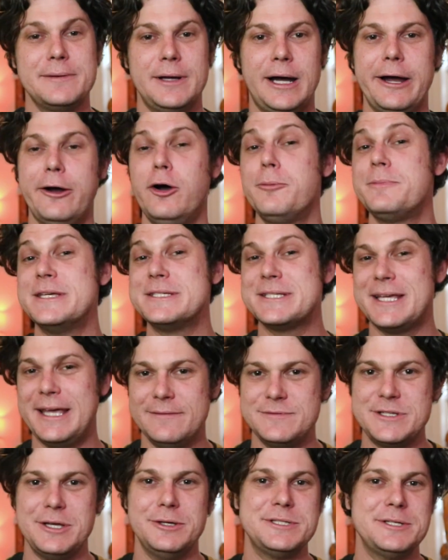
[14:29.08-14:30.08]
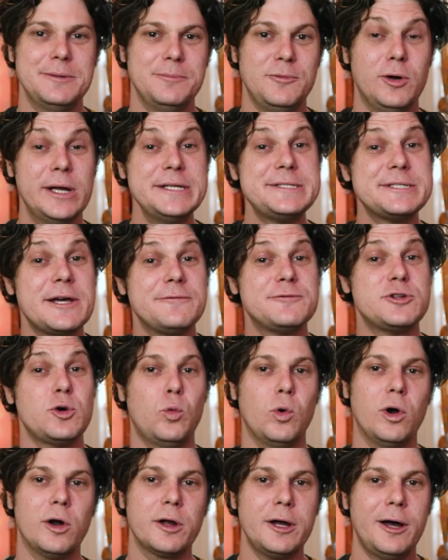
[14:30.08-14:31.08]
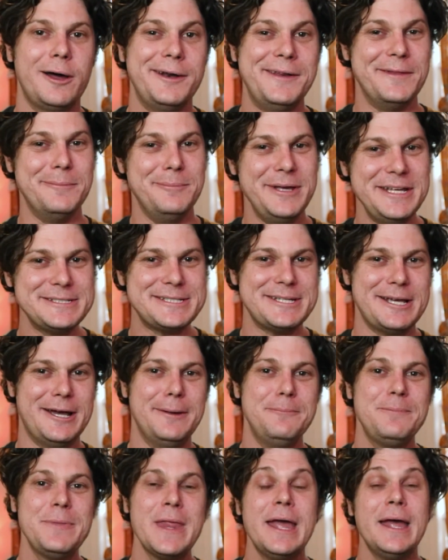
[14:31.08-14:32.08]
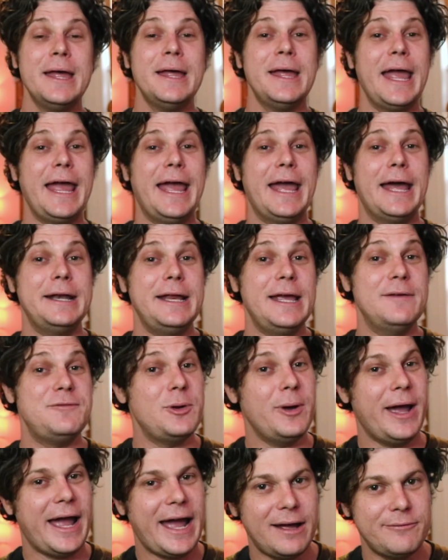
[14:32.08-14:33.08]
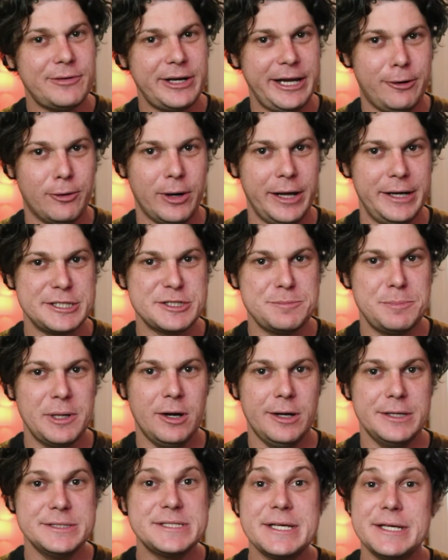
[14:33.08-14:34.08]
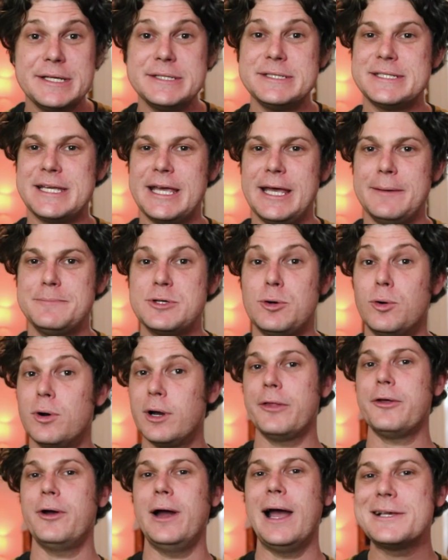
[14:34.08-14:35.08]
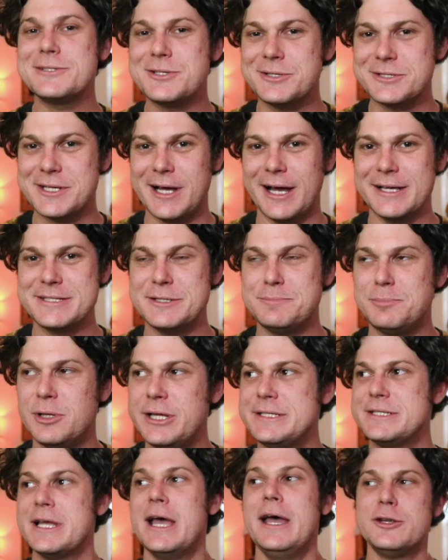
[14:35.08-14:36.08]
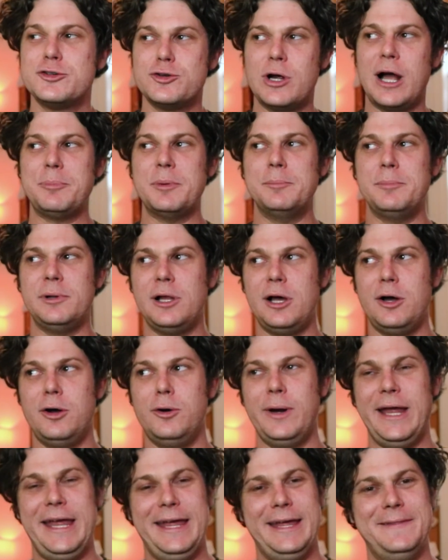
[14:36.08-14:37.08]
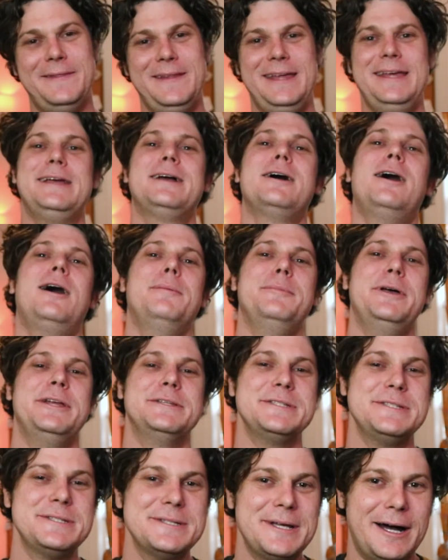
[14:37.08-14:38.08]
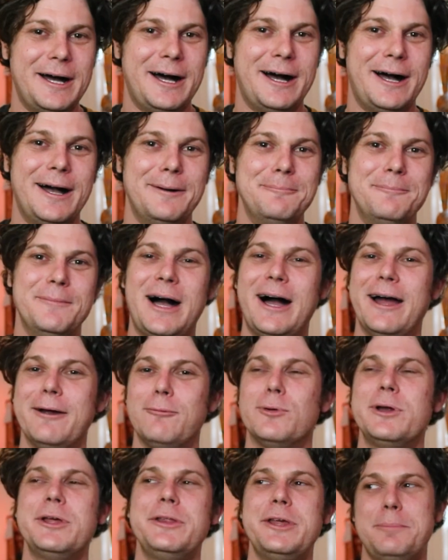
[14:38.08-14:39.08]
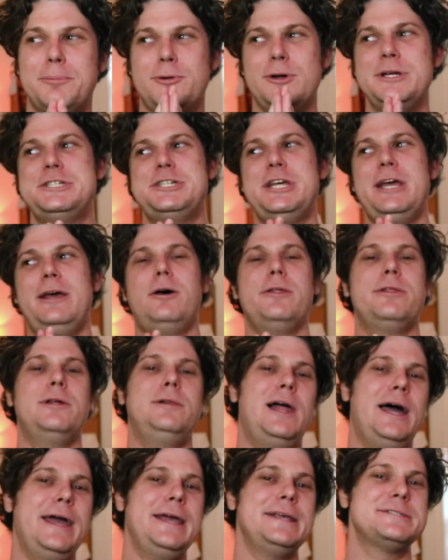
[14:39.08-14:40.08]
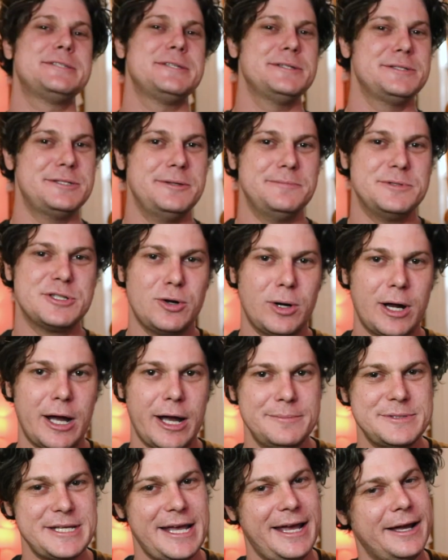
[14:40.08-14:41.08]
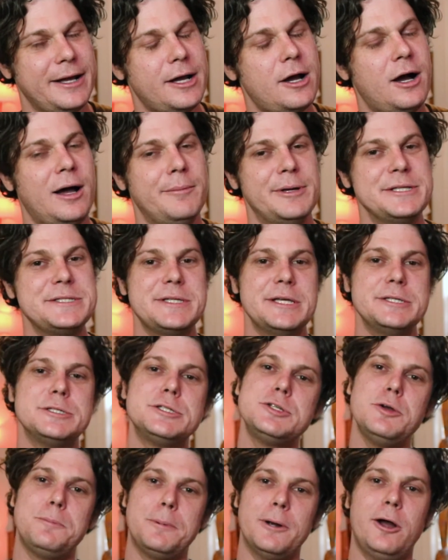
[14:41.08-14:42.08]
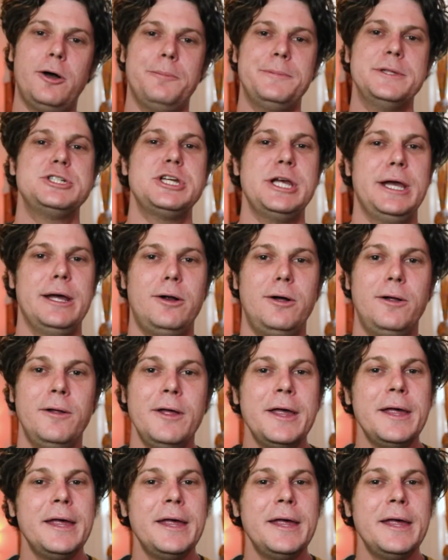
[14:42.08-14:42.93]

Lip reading: I hope this gives you some great stuff to work on in the meantime. And if you have any great experiences, tips, or other exercises, please drop them below in the comments. I really appreciate all the likes, subscribes, and comments. They super help the channel.